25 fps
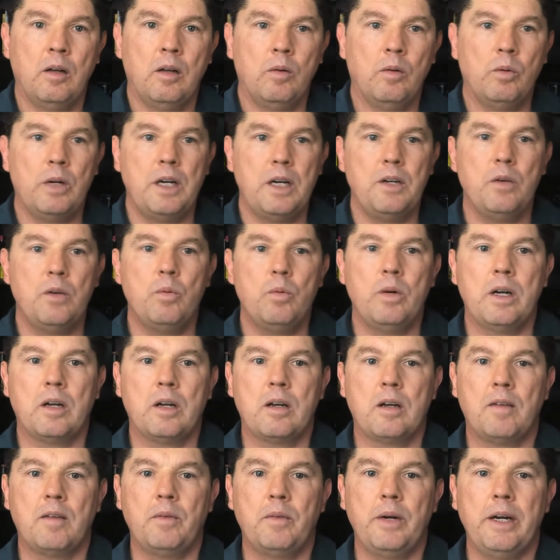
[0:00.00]
what I do want to
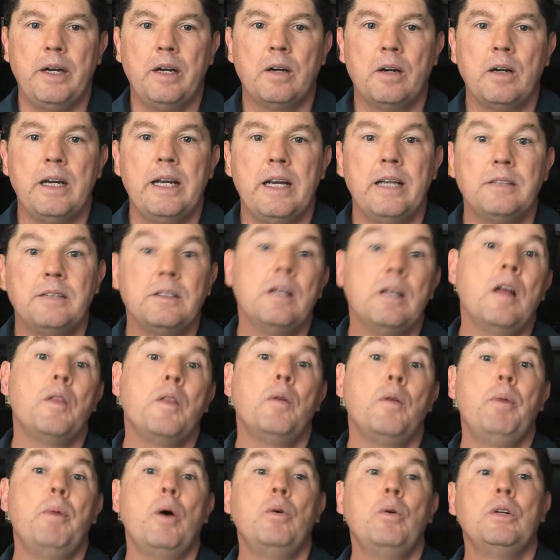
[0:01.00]
cover here is
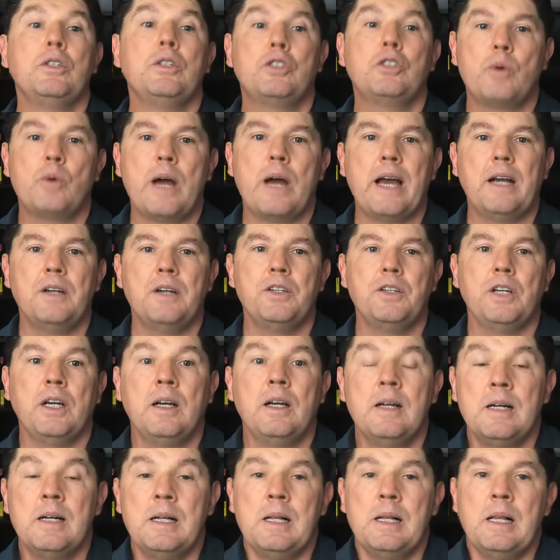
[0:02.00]
another bonus
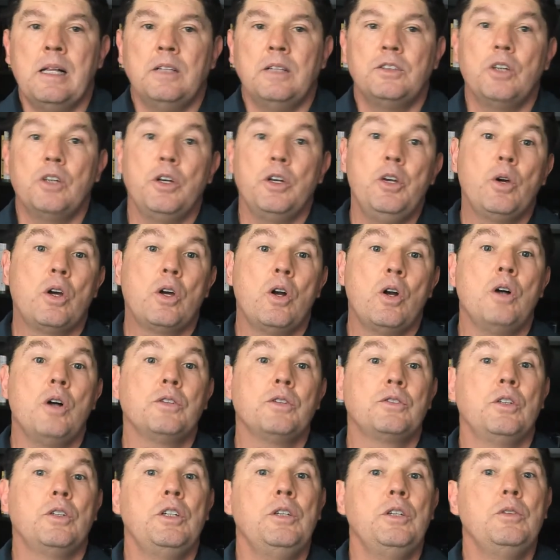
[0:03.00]
strategy. So you can
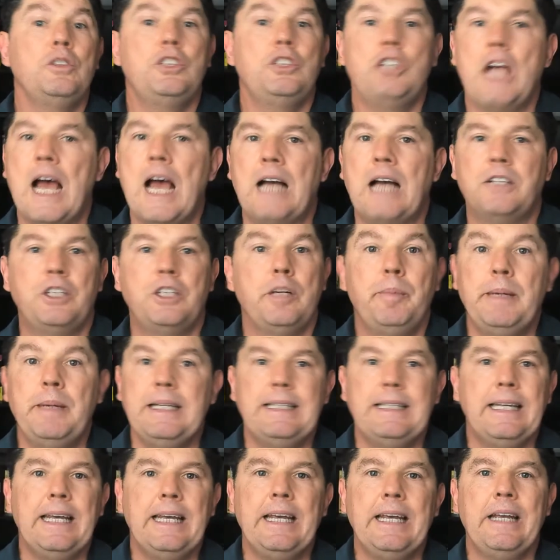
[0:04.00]
also use
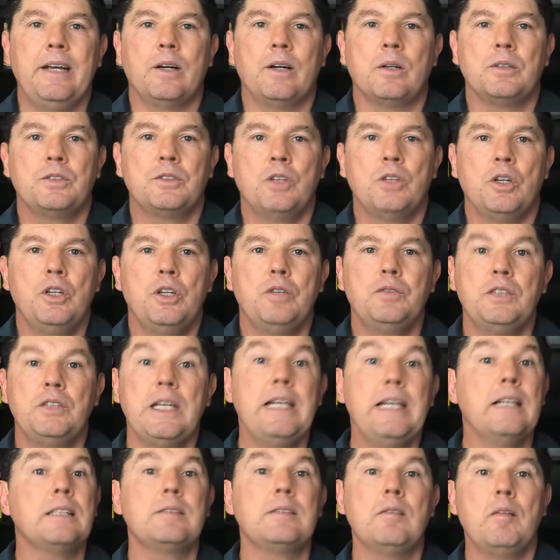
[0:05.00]
ChatGPT here. So you've
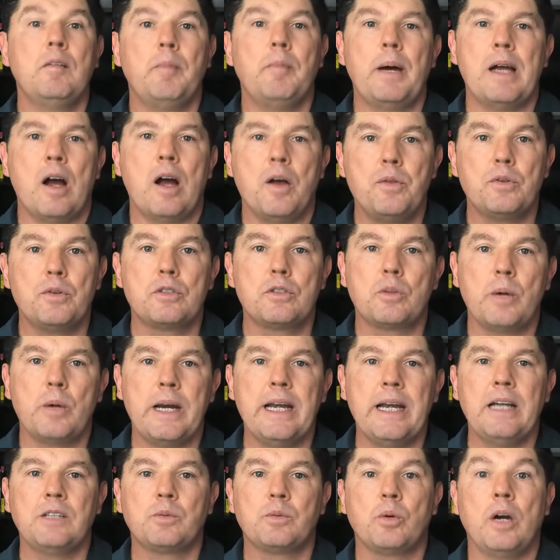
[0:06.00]
seen in some of my other
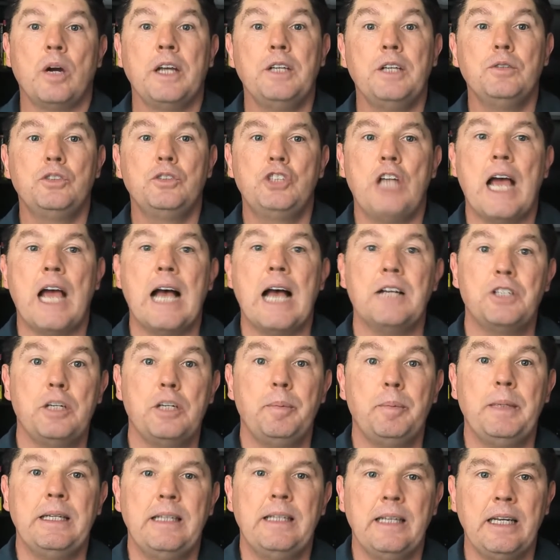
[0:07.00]
trainings where I use
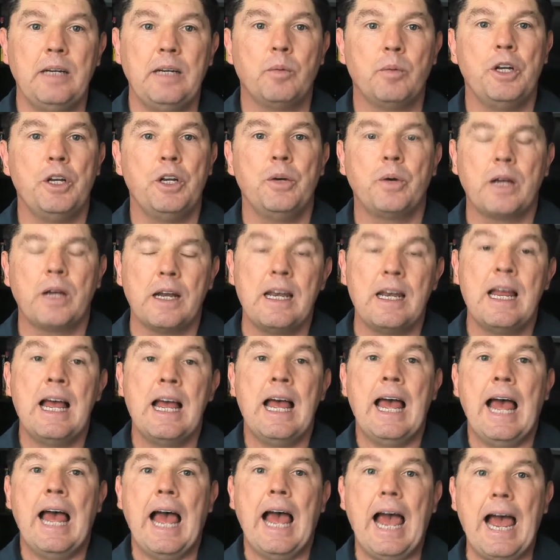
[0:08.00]
ChatGPT, where you can
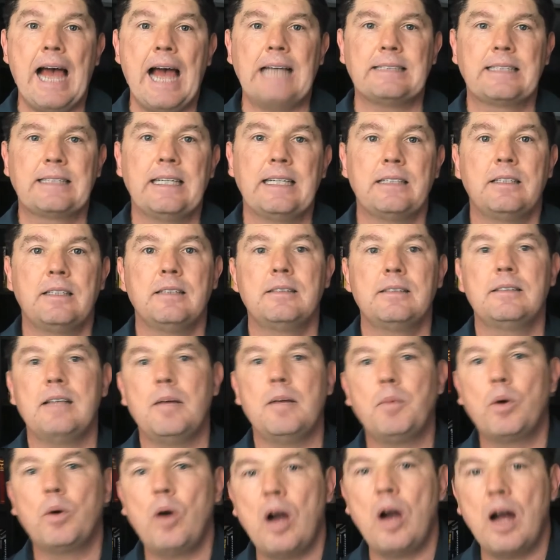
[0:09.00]
ask it to
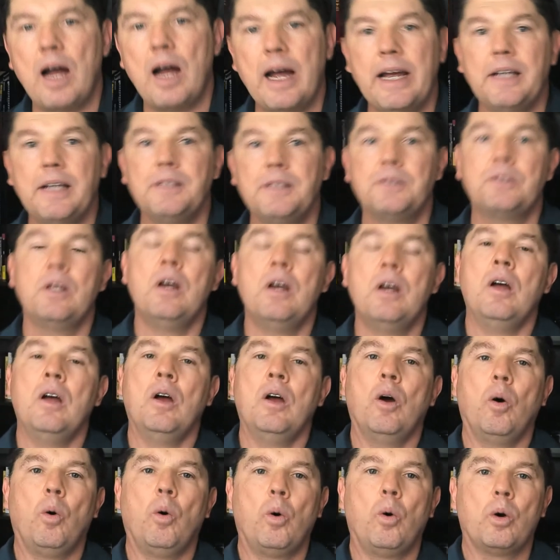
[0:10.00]
summarize
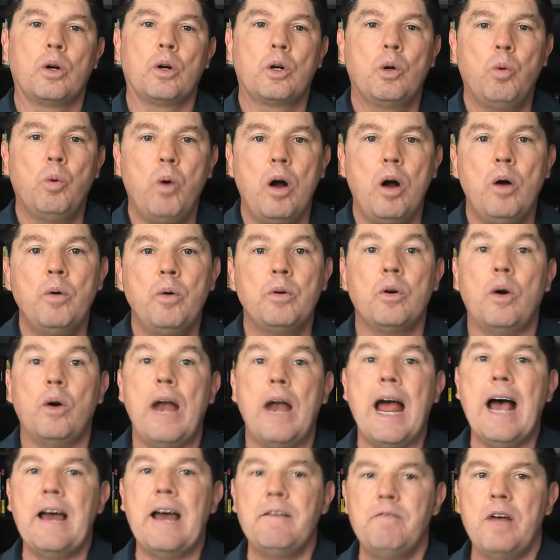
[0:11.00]
or quote or
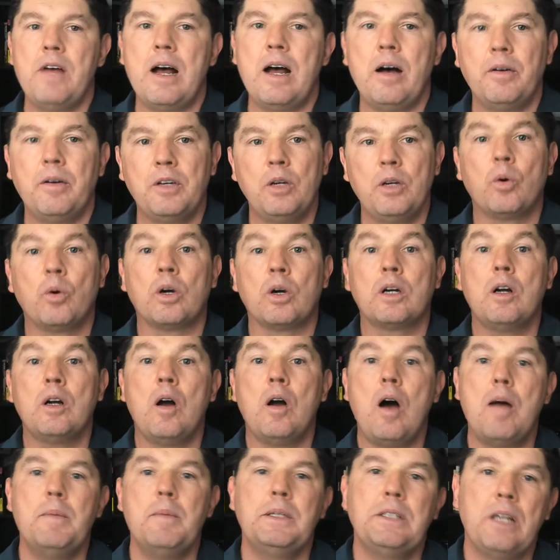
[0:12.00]
add value or
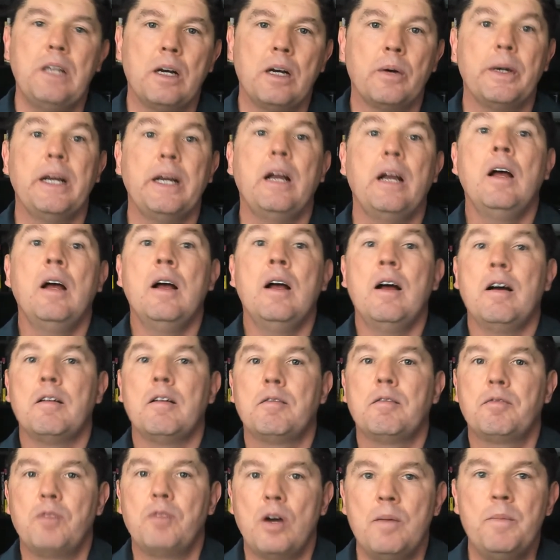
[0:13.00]
commentary
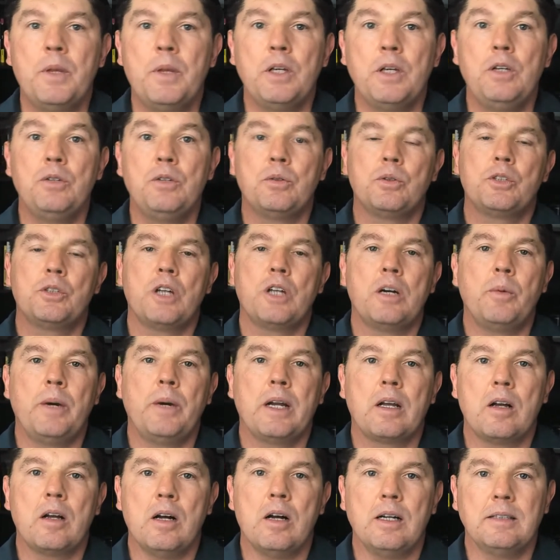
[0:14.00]
from the
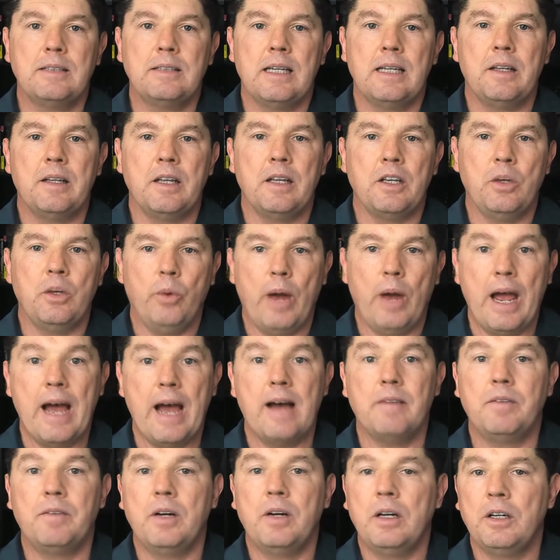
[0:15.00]
user-generated content that you
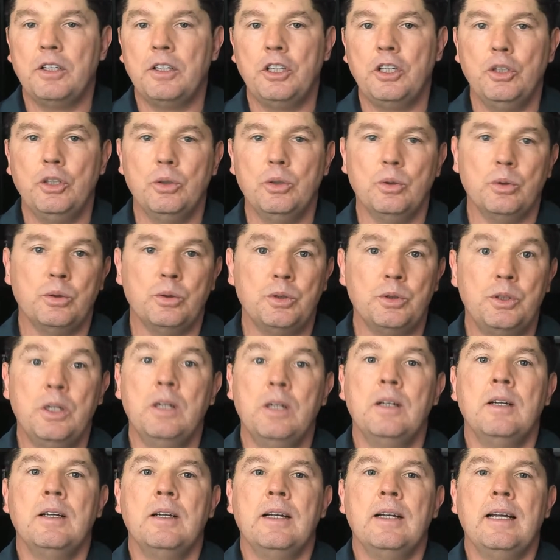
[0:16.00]
have used.
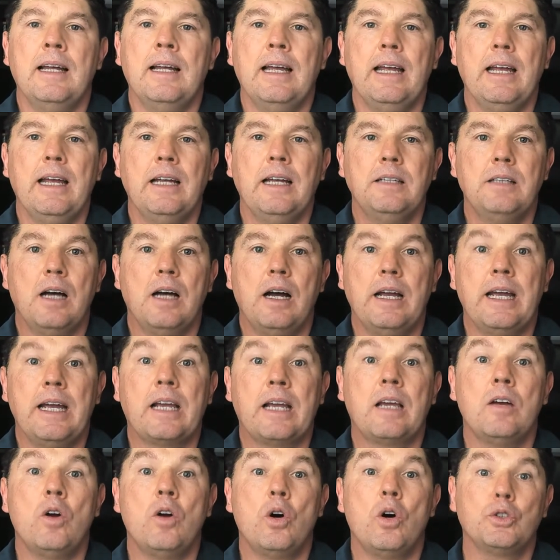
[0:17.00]
And uh,
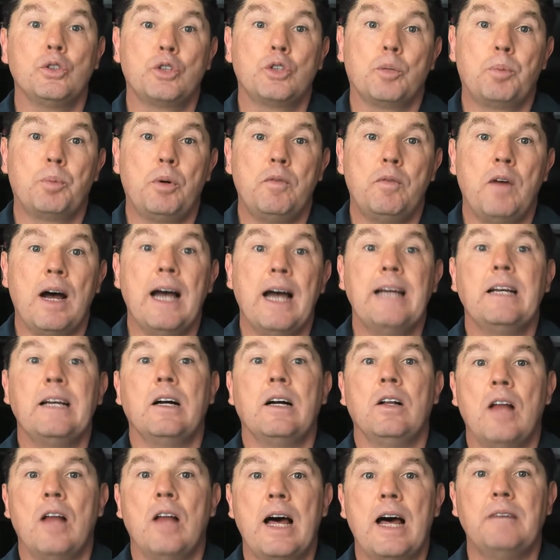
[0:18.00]
it can also provide
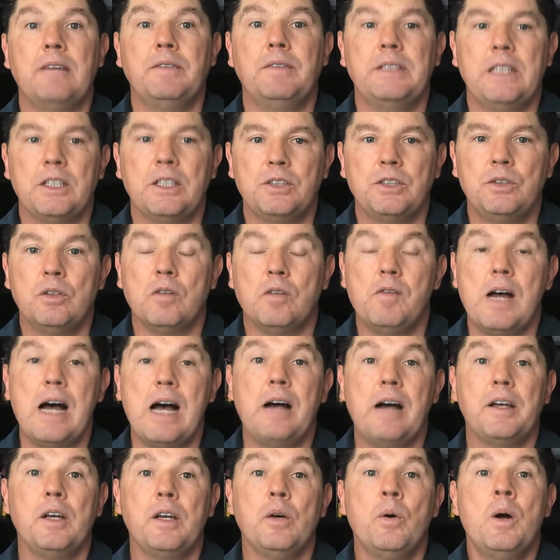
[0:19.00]
a lot of additional
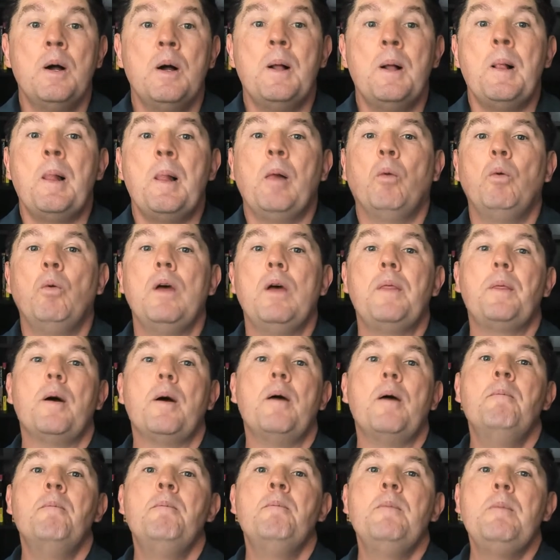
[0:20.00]
value with
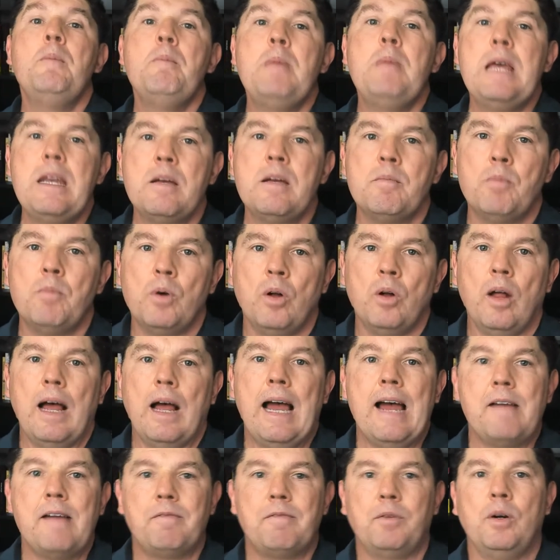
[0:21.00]
minimal
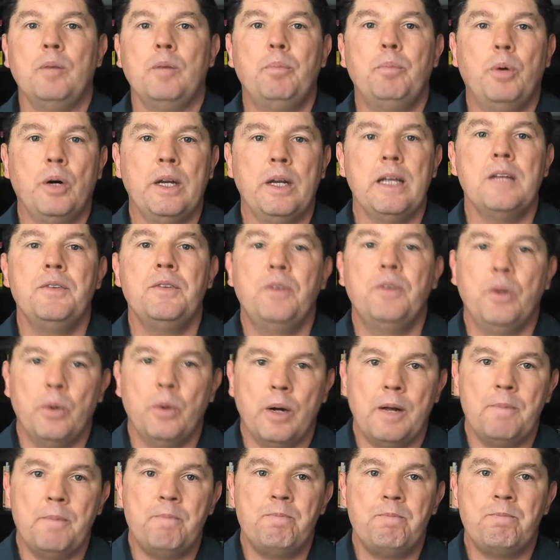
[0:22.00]
effort put into
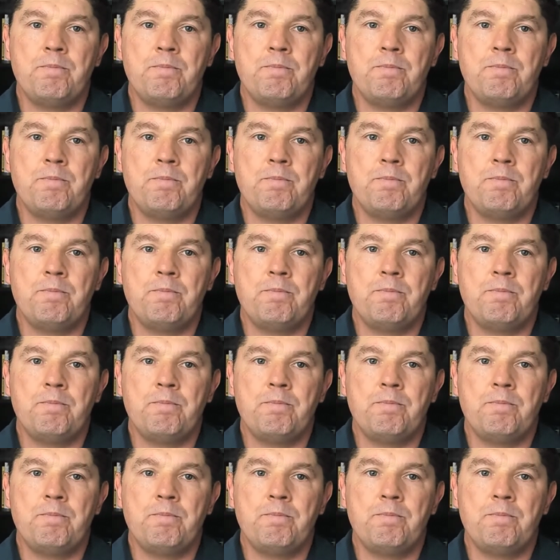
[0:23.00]
it.